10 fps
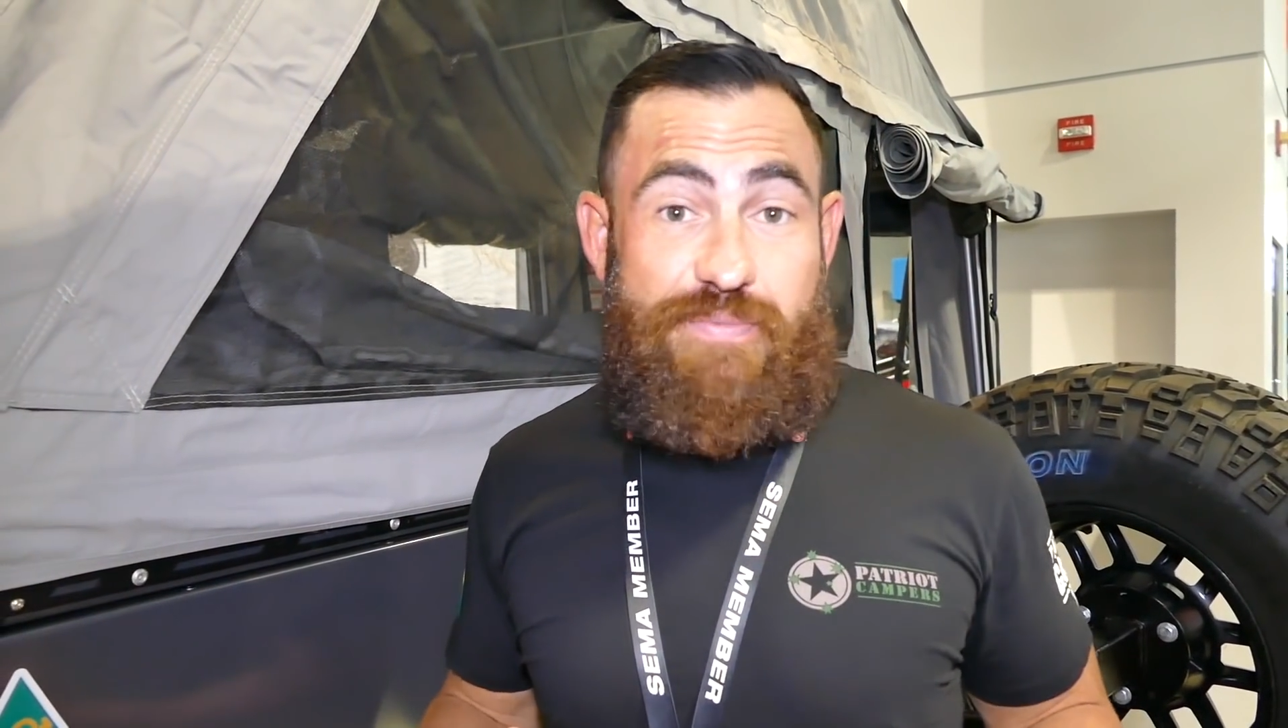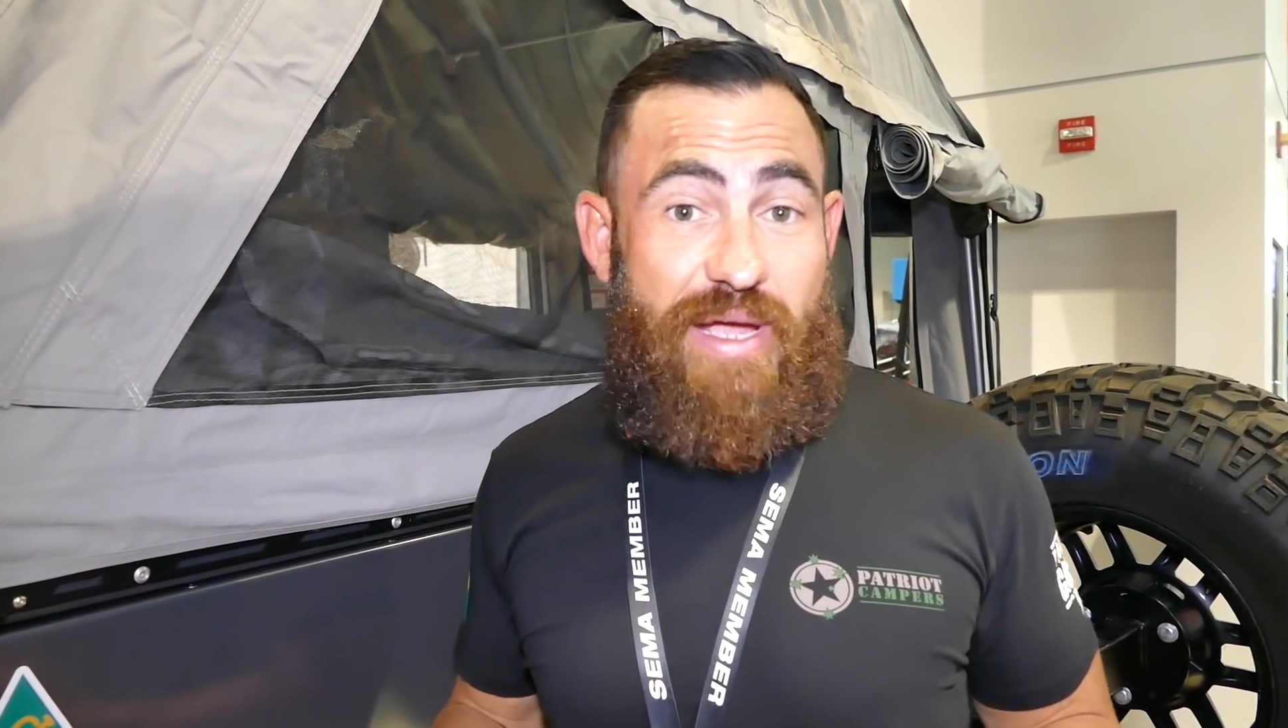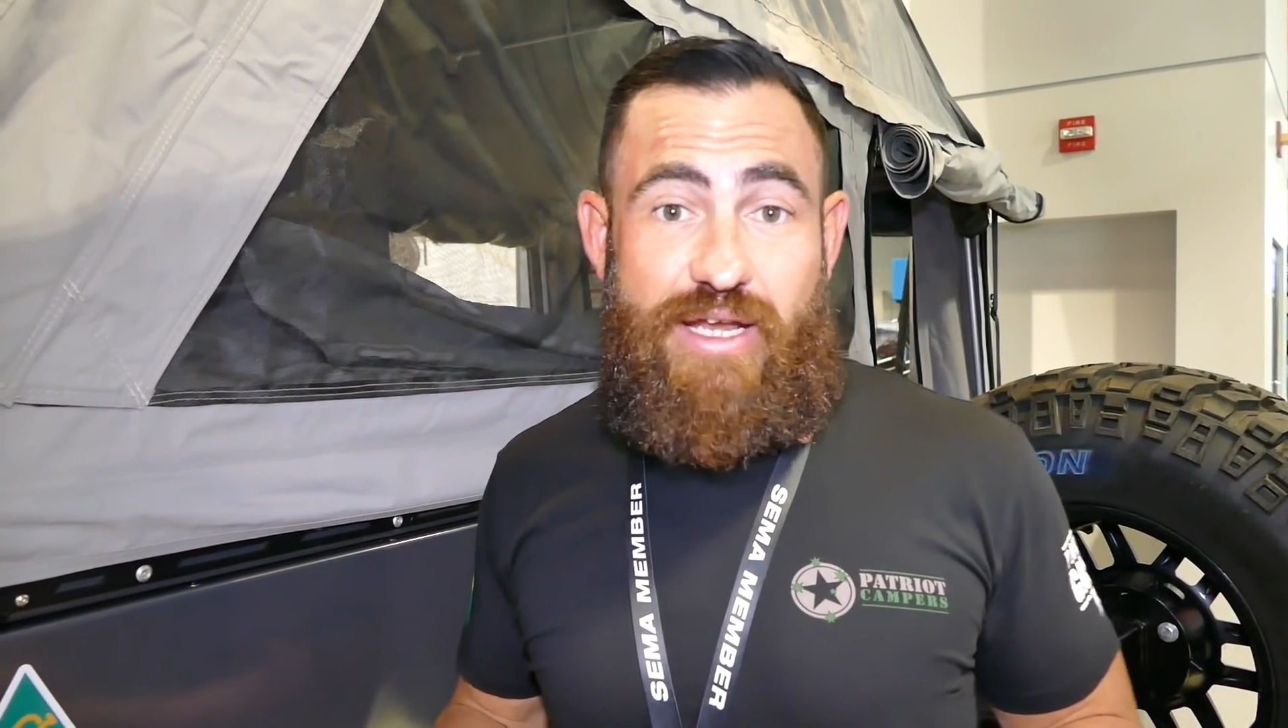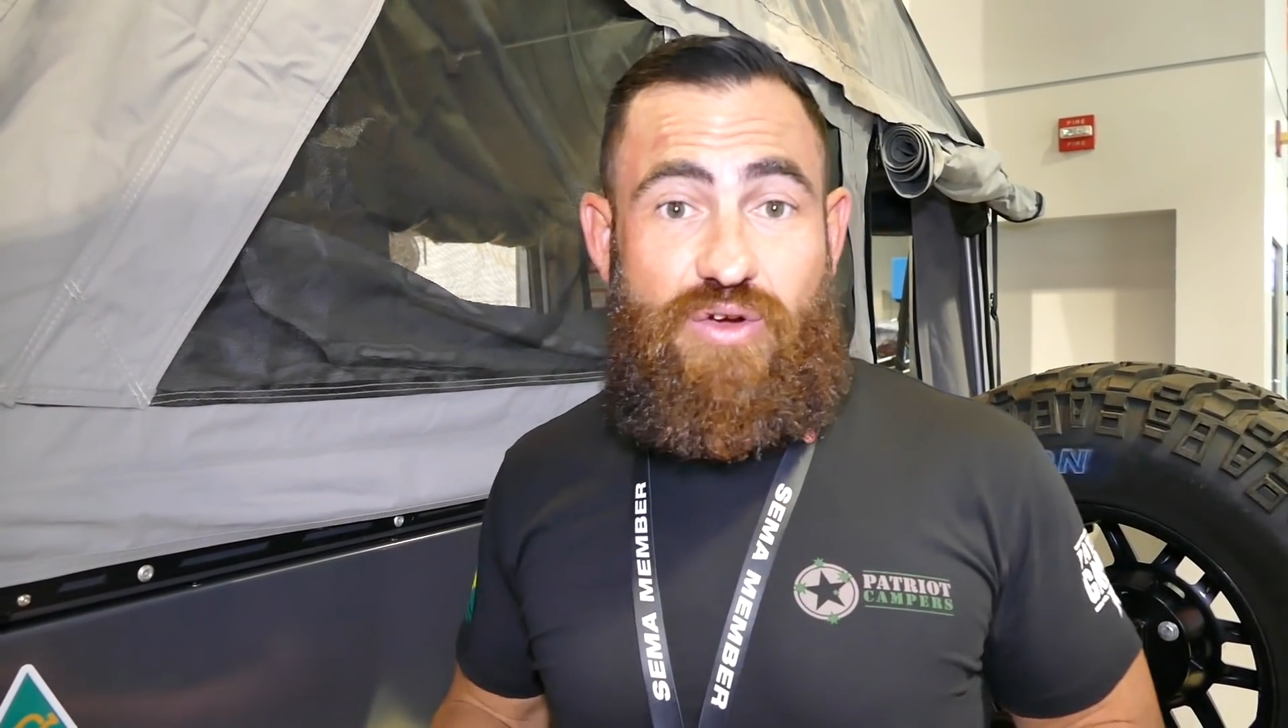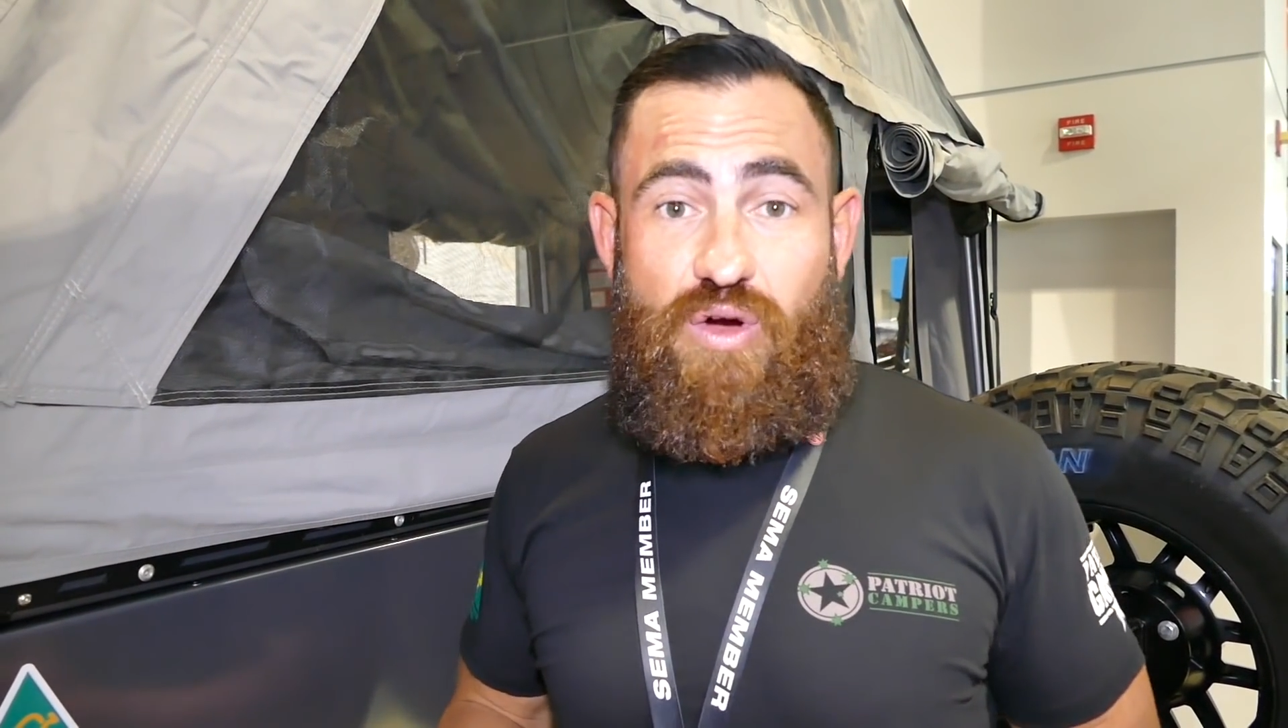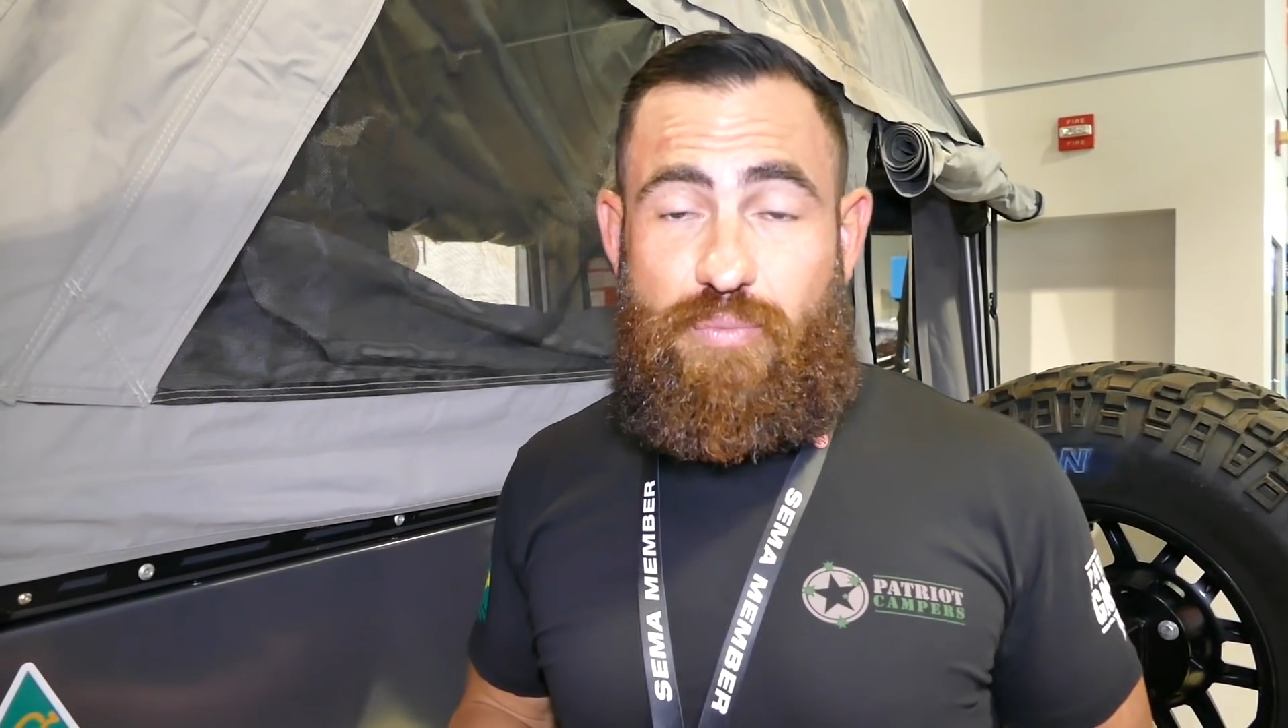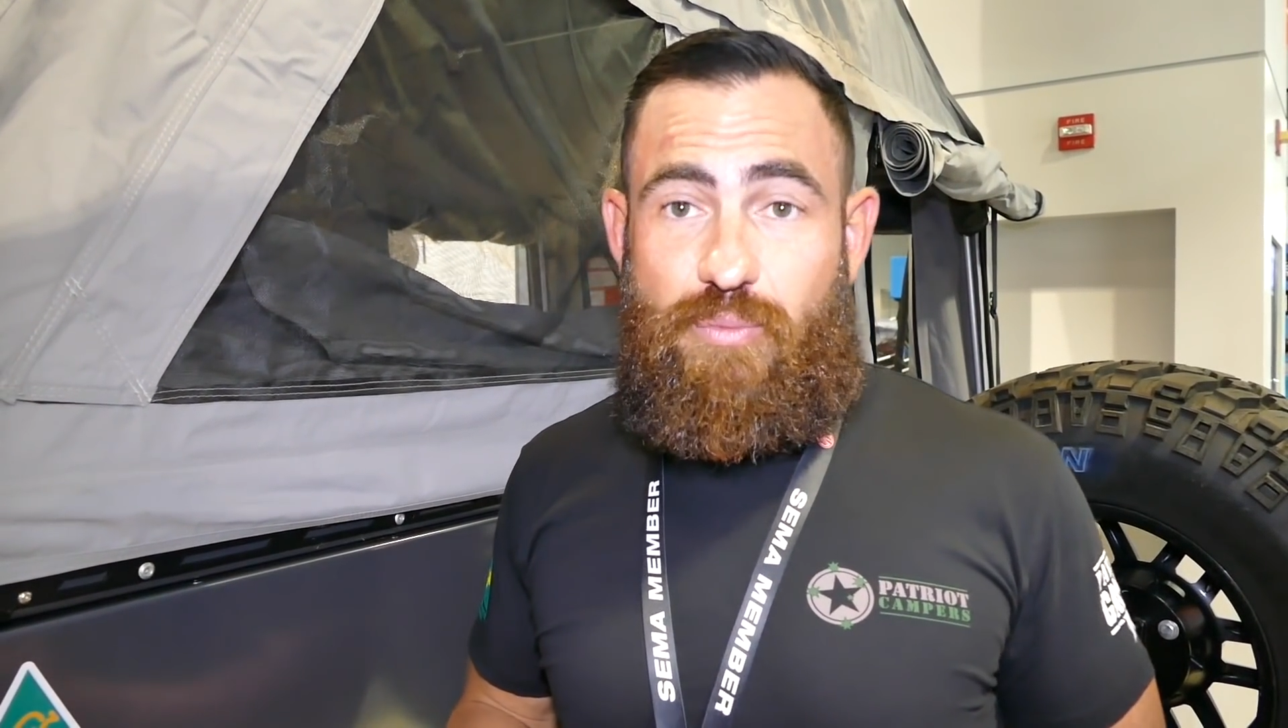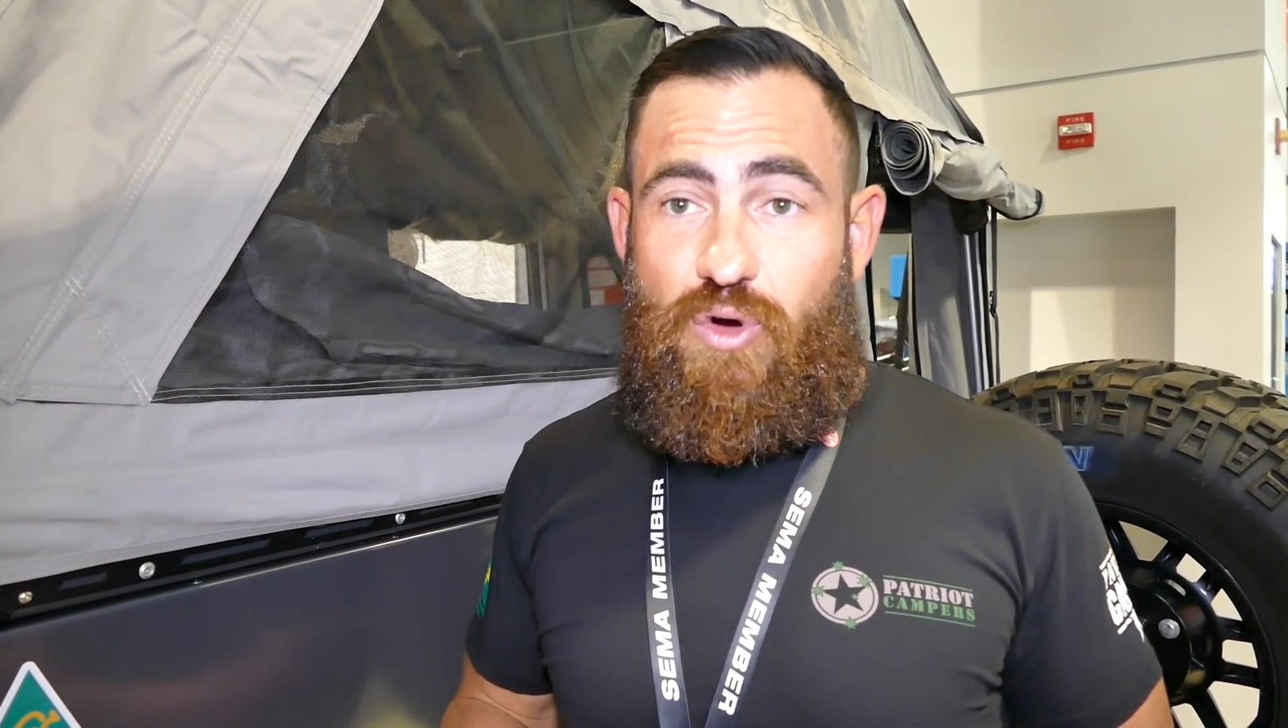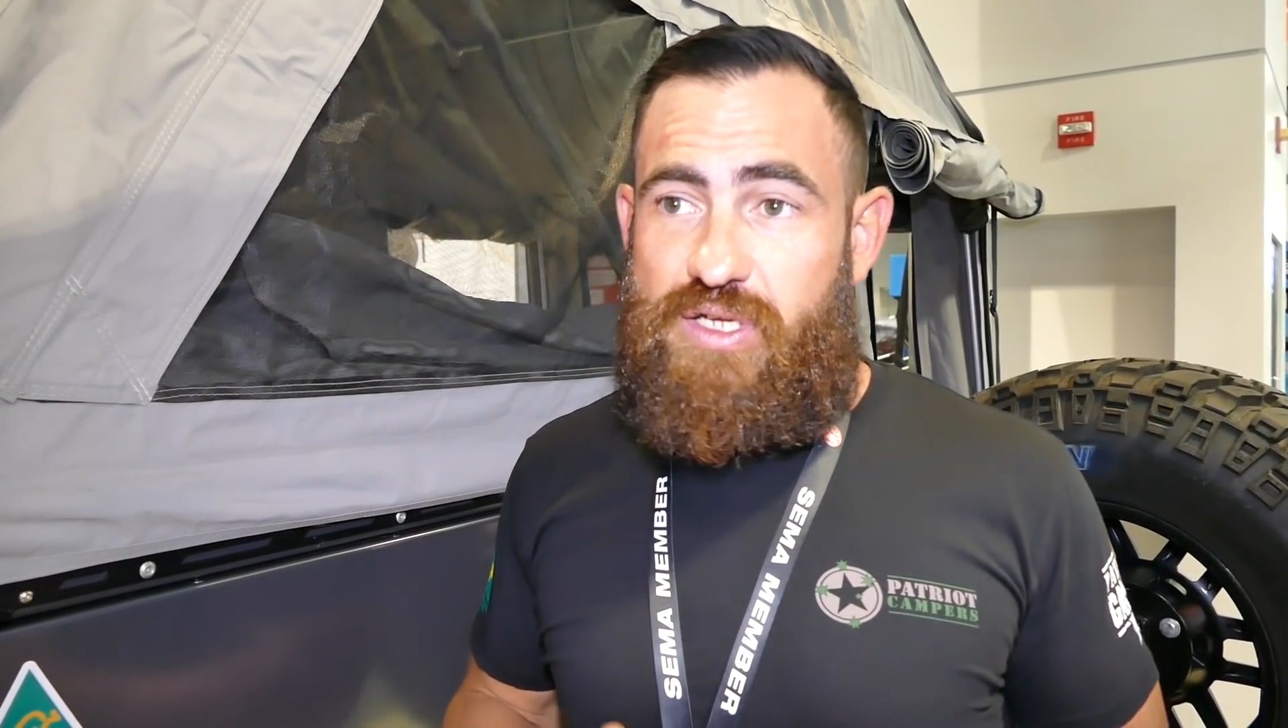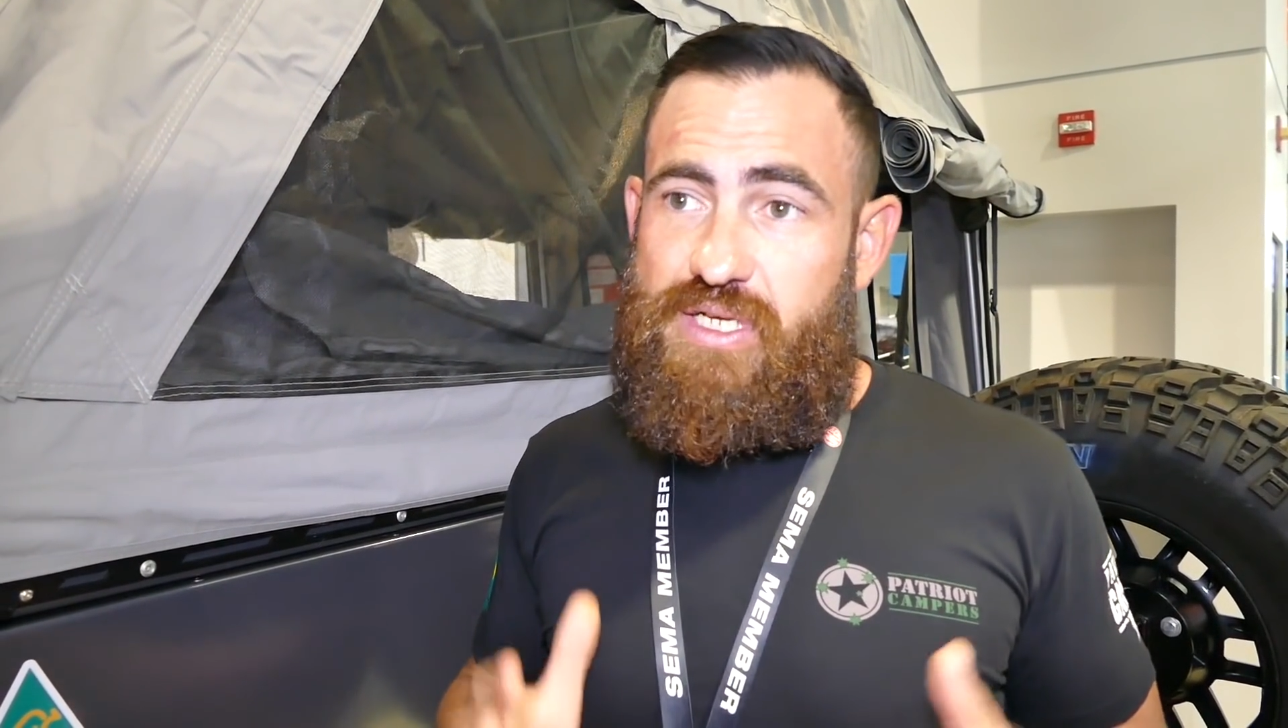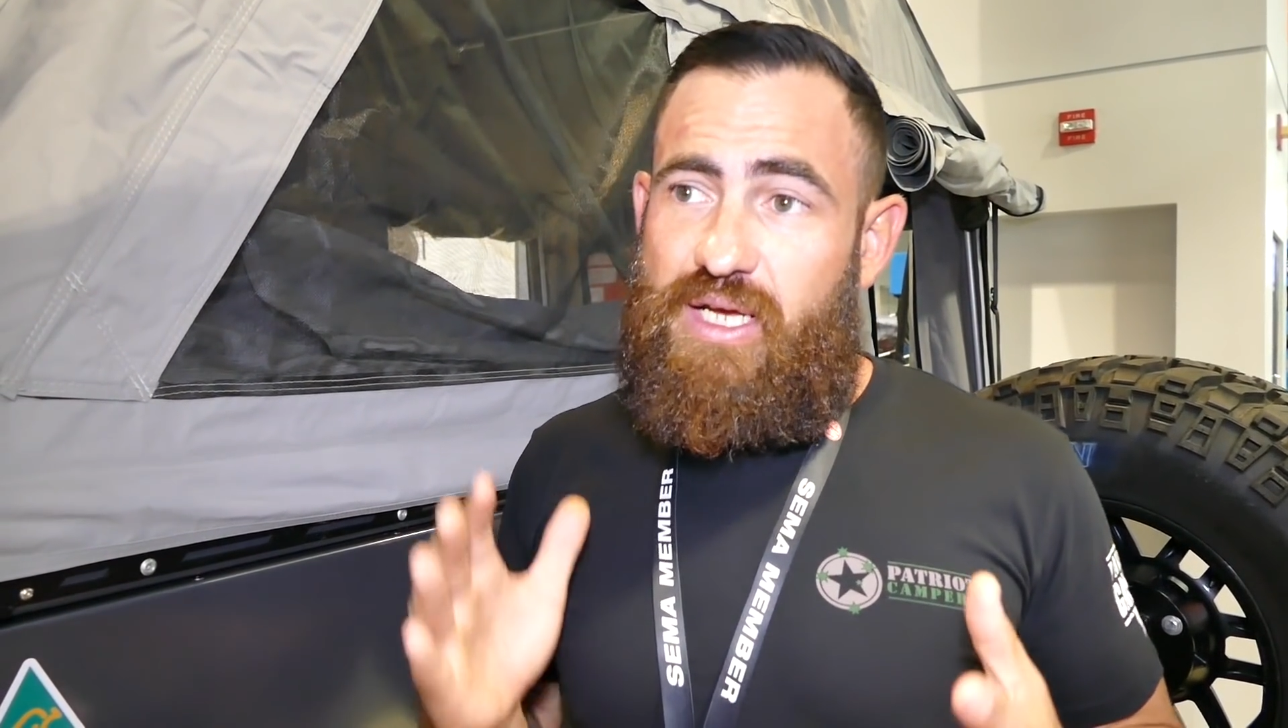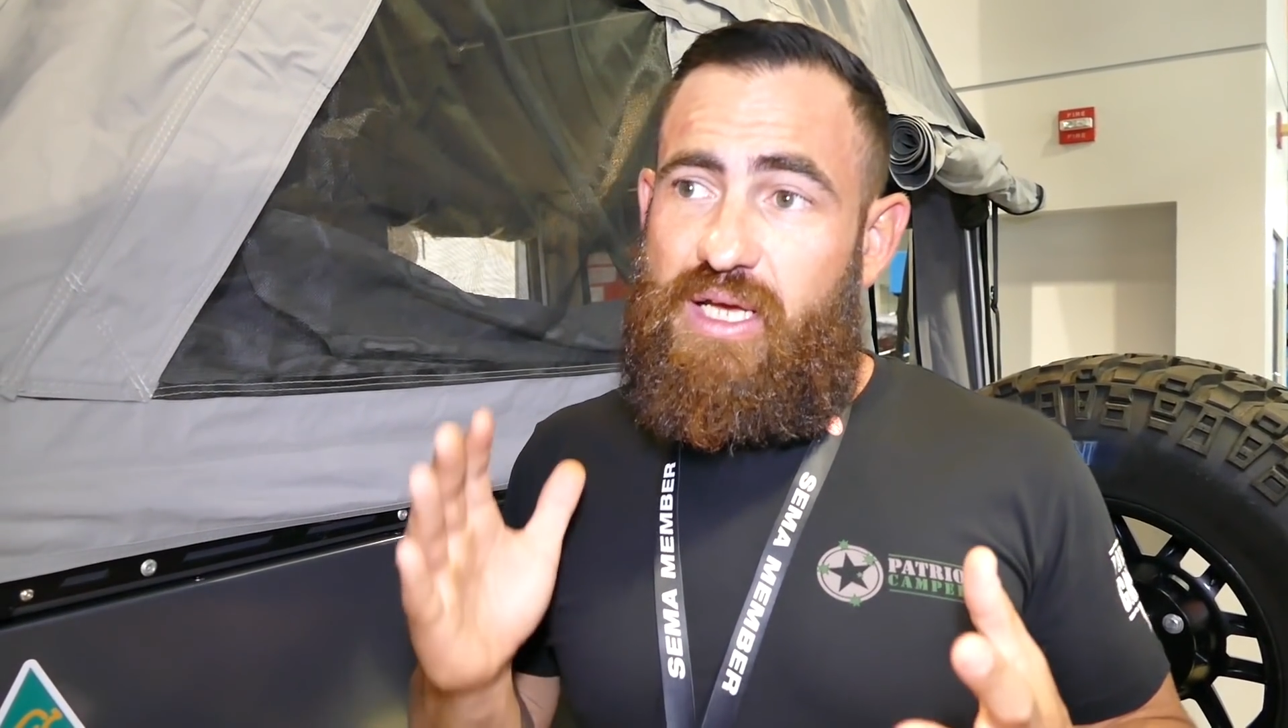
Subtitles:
been a compromise.